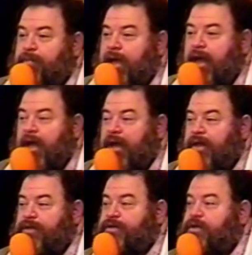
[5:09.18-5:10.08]

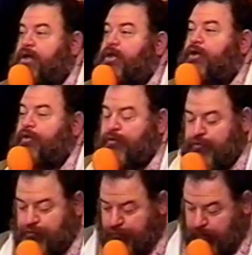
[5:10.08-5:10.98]
paths
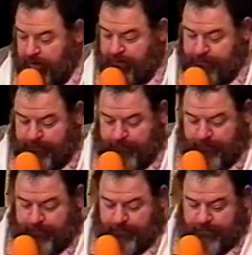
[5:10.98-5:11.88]
straight.
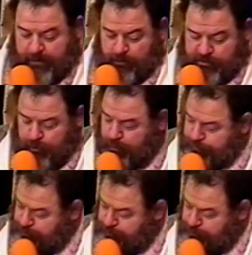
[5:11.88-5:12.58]
That was Luke